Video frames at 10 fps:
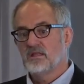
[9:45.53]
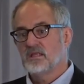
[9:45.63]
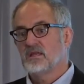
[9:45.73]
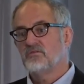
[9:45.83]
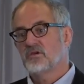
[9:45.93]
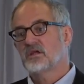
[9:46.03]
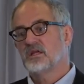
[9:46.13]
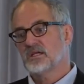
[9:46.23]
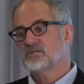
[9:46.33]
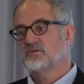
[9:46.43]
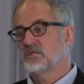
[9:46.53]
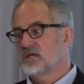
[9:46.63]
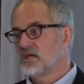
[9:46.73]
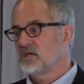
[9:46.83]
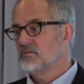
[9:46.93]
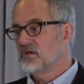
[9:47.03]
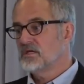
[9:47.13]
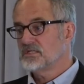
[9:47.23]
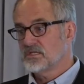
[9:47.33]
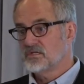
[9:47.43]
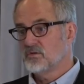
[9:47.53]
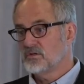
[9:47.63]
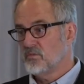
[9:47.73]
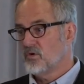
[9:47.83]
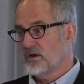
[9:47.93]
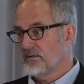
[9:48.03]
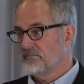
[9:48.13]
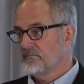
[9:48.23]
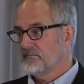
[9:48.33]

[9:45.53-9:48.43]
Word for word: than if your connection with the gay community is at two in the morning.